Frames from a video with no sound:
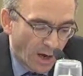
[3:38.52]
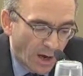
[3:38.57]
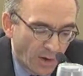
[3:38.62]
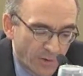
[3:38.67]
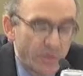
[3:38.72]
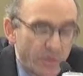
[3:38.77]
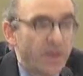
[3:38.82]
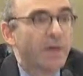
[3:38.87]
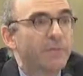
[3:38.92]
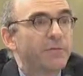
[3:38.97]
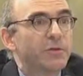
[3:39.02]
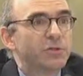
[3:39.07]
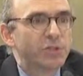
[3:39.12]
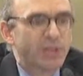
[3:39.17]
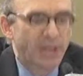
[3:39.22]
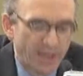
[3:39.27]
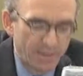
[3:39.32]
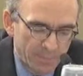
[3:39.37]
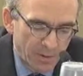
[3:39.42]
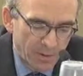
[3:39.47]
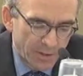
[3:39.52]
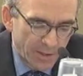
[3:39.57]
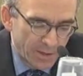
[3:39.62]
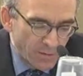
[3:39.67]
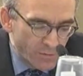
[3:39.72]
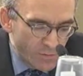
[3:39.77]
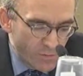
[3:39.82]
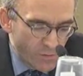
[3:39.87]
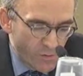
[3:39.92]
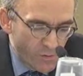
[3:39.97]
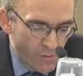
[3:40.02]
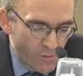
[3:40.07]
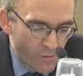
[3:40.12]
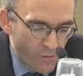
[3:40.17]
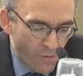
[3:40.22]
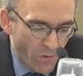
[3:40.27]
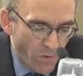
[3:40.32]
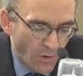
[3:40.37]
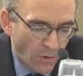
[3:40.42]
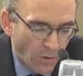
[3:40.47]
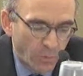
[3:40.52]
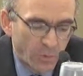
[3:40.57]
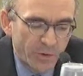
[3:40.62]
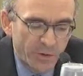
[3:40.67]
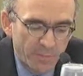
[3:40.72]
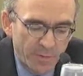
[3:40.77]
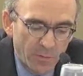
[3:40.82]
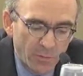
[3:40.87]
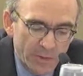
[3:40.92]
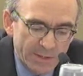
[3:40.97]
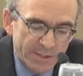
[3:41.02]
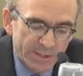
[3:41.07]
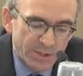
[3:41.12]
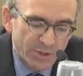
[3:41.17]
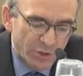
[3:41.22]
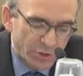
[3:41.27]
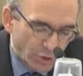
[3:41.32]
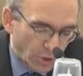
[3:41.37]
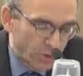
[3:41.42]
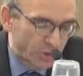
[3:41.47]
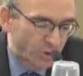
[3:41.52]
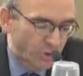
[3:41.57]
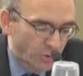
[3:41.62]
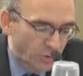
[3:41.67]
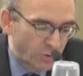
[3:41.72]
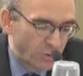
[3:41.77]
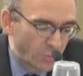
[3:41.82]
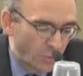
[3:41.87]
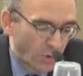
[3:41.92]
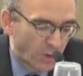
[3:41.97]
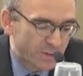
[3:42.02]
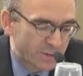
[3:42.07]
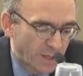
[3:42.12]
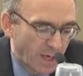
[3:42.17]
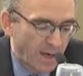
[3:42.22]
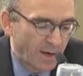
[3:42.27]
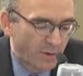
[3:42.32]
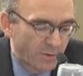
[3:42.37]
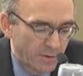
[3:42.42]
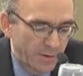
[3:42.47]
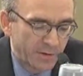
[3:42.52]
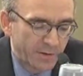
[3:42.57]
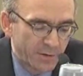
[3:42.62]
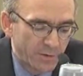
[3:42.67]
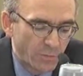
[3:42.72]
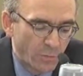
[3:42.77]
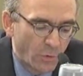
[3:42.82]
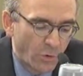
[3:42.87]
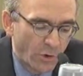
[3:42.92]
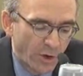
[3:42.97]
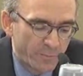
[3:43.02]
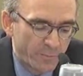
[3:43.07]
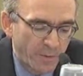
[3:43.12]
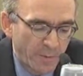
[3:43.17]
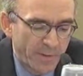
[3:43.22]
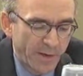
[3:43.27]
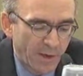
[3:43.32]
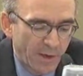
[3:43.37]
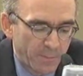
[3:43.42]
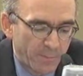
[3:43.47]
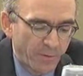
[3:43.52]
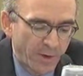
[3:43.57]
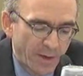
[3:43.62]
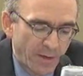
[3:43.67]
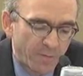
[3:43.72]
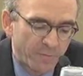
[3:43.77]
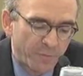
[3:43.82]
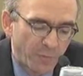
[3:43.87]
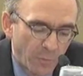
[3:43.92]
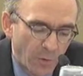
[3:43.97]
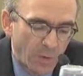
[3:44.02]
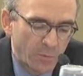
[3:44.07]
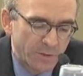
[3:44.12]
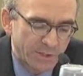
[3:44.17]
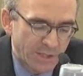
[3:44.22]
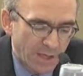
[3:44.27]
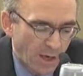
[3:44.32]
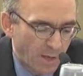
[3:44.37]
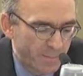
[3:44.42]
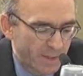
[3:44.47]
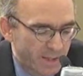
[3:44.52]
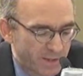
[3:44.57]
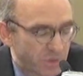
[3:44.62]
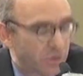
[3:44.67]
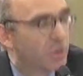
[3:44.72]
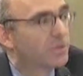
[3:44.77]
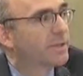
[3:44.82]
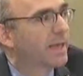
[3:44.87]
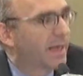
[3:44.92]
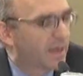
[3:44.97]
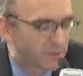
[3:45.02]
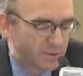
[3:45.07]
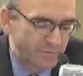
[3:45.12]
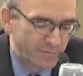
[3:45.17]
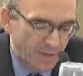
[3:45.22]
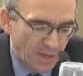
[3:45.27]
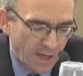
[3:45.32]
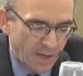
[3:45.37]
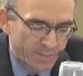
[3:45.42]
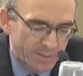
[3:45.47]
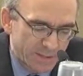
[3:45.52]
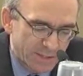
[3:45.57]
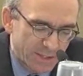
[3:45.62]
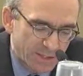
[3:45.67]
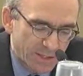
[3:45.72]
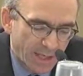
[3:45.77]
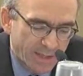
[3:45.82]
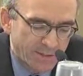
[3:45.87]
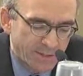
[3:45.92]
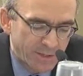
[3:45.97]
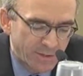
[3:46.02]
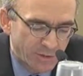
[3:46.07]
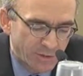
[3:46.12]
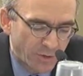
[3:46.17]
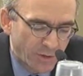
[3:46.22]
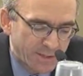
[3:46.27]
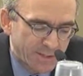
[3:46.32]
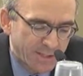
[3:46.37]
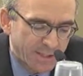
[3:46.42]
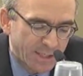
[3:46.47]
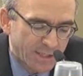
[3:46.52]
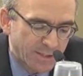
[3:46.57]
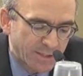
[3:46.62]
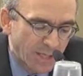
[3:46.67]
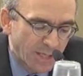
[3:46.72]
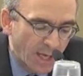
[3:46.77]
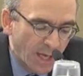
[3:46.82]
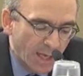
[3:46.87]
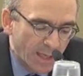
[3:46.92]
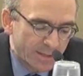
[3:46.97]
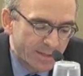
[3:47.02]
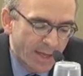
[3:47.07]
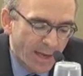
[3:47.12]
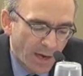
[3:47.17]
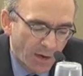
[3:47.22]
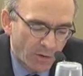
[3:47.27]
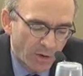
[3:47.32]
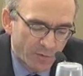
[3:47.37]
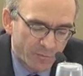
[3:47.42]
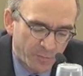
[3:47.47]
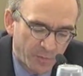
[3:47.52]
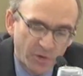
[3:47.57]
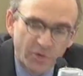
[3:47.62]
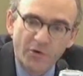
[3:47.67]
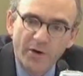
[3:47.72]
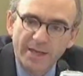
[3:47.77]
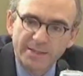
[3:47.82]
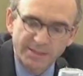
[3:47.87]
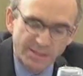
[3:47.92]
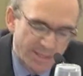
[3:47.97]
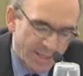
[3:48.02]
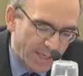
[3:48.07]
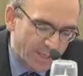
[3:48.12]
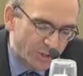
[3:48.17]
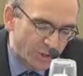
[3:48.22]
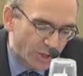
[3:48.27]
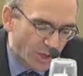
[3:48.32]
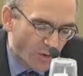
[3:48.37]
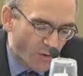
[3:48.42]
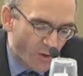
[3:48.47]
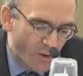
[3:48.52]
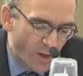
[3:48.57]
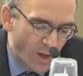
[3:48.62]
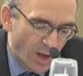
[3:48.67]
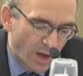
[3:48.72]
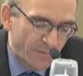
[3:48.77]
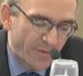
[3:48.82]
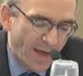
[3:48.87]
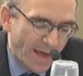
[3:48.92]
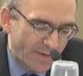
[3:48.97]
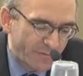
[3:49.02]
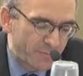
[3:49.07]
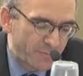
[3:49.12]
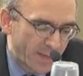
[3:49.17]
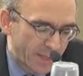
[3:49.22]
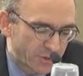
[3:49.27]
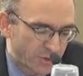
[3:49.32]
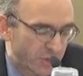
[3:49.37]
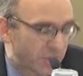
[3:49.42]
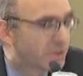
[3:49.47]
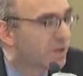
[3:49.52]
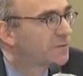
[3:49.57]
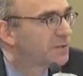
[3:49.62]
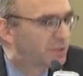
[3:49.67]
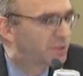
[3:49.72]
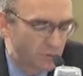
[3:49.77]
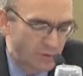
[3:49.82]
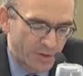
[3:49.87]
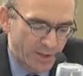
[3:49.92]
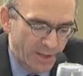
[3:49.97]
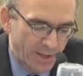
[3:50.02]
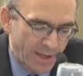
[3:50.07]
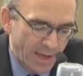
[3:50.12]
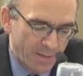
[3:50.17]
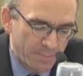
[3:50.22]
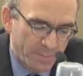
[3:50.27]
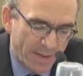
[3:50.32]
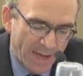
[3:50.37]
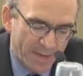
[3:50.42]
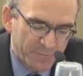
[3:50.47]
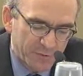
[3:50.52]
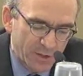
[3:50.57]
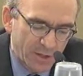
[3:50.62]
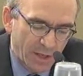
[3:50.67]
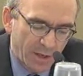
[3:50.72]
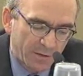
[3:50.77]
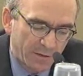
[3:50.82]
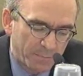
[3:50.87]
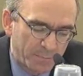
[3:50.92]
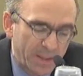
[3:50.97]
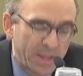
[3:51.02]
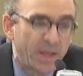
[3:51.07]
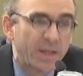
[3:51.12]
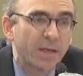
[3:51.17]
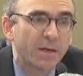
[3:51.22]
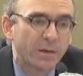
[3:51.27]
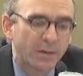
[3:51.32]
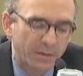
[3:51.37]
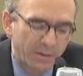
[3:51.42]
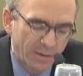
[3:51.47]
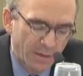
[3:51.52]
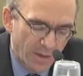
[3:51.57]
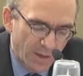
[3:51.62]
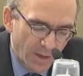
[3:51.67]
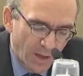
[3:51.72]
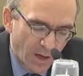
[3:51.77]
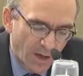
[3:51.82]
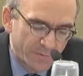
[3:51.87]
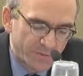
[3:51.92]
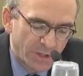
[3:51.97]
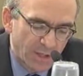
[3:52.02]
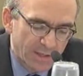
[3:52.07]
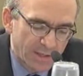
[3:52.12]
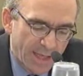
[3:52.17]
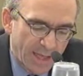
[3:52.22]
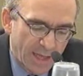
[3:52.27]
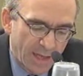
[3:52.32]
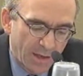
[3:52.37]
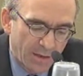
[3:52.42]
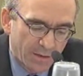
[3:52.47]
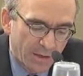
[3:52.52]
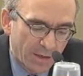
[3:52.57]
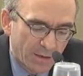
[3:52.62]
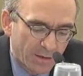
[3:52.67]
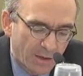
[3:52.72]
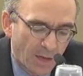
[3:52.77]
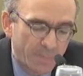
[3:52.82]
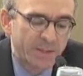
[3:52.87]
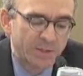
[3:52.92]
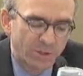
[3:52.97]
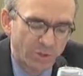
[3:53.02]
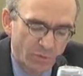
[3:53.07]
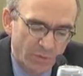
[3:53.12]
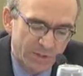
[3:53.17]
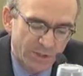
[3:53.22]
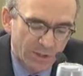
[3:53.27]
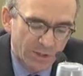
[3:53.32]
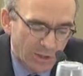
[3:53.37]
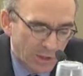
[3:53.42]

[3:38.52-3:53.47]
Are you Neville Chamberlain? Or will you be Winston Churchill, who worked tirelessly to warn and prepare Britain for what was coming and told the House of Commons in 1936, the era of procrastination, of half measures, of soothing and baffling expedients, of delays is coming to its